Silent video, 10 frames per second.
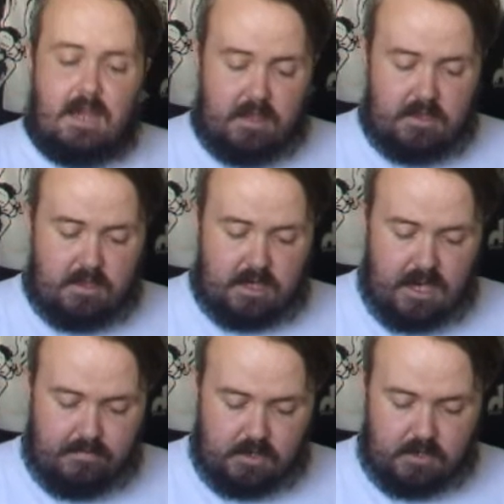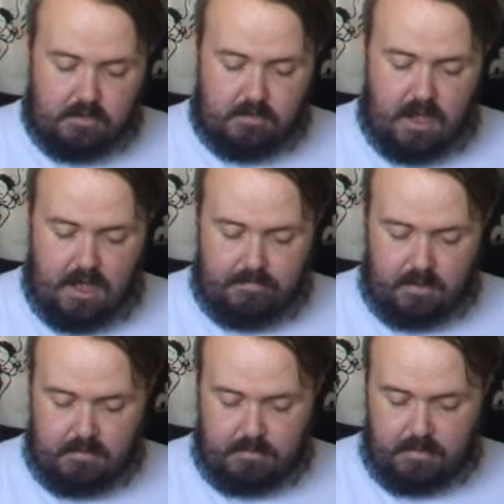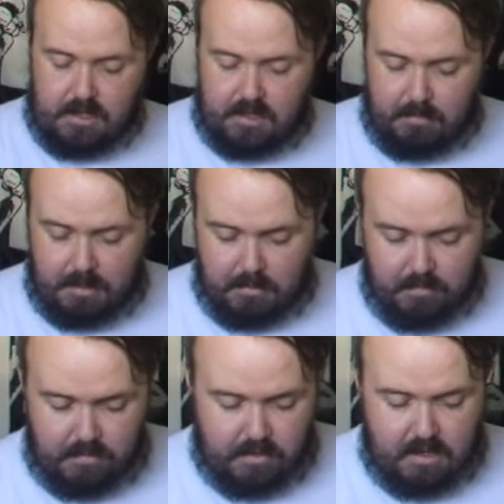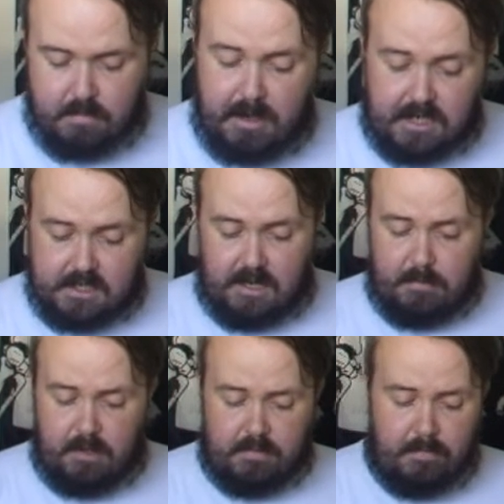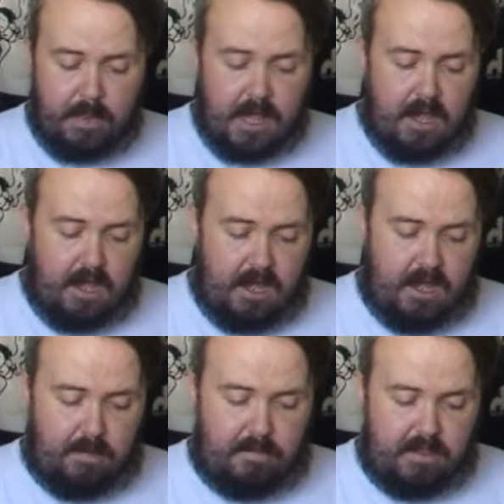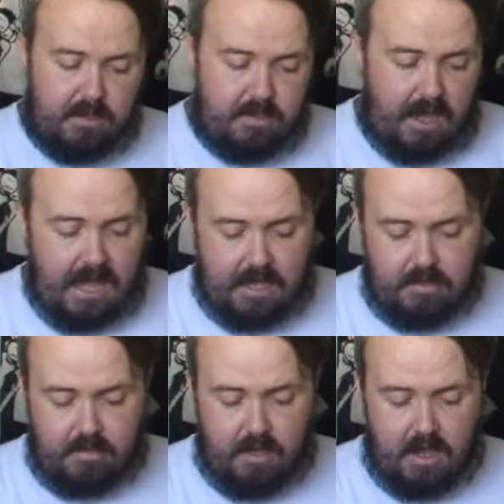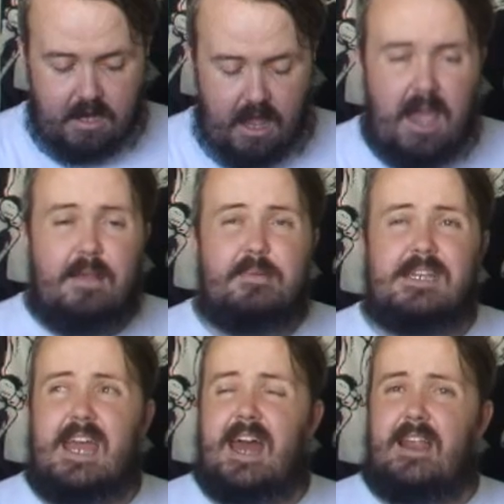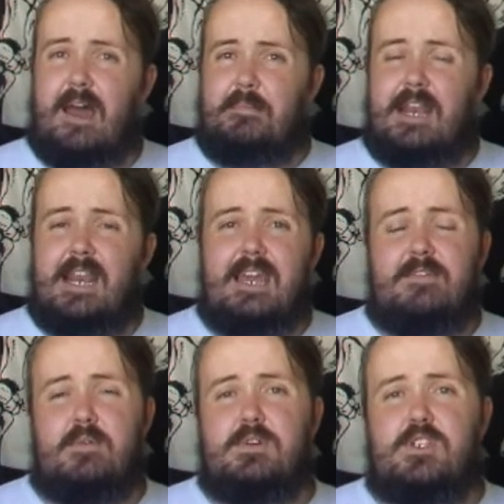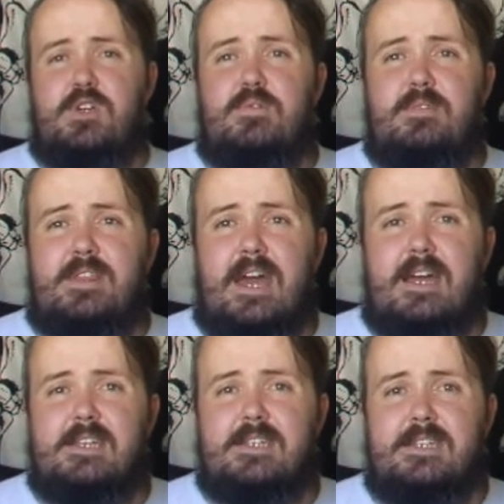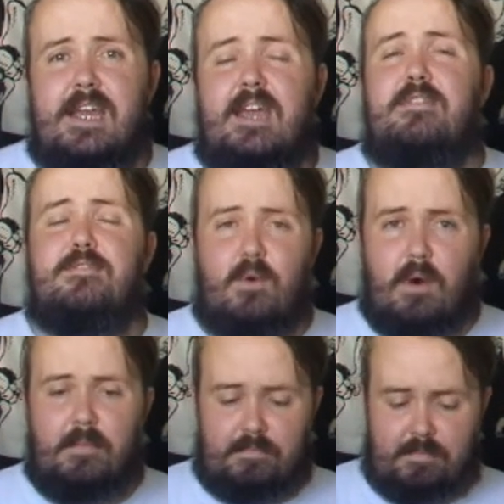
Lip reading: Now, this is a cover to Volume 3, The Subliminal Verses by Slipknot. And this I had signed at Big Day Out, I believe it was 2004.